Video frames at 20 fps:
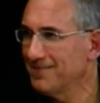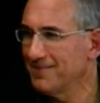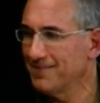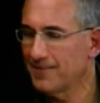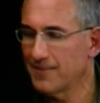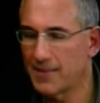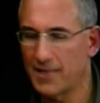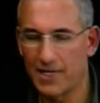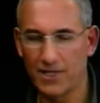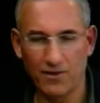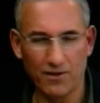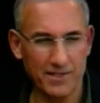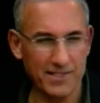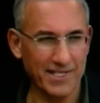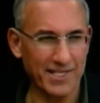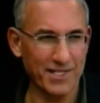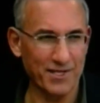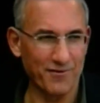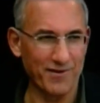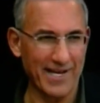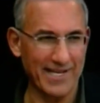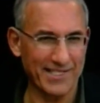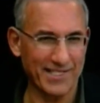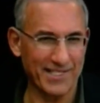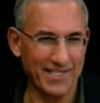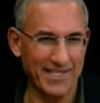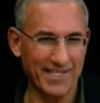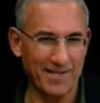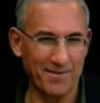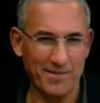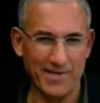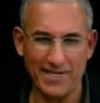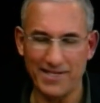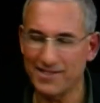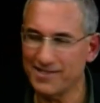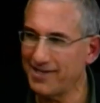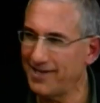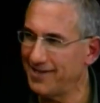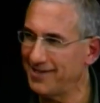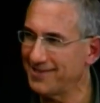and he looks at the rest of them, and he
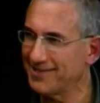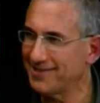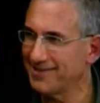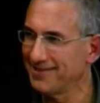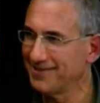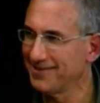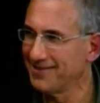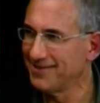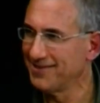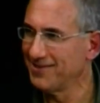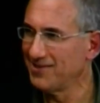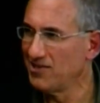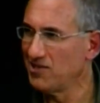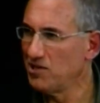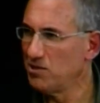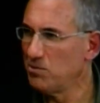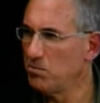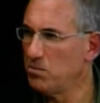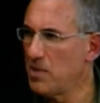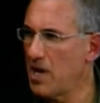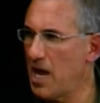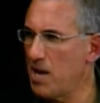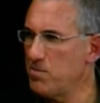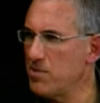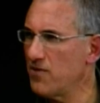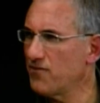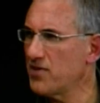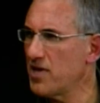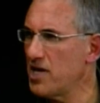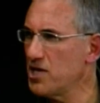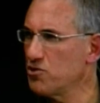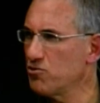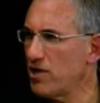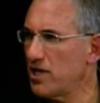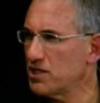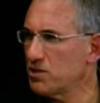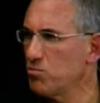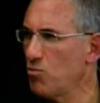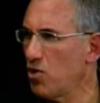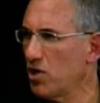says, maybe if they
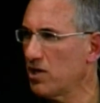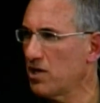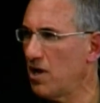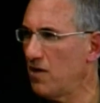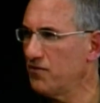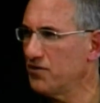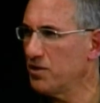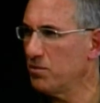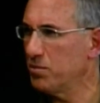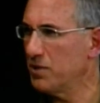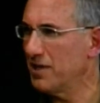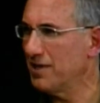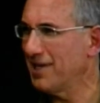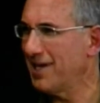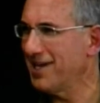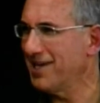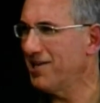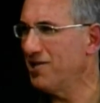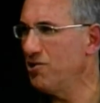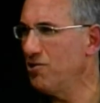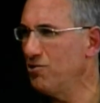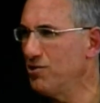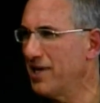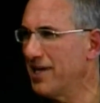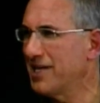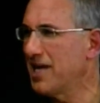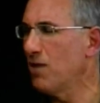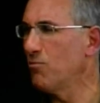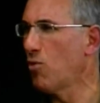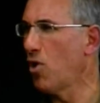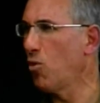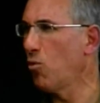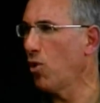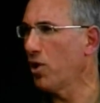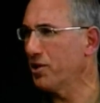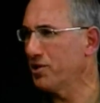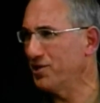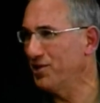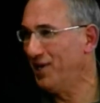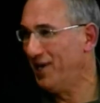dressed more comfortably like you, they'd get more
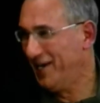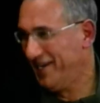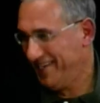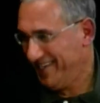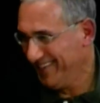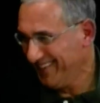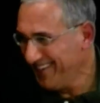work done.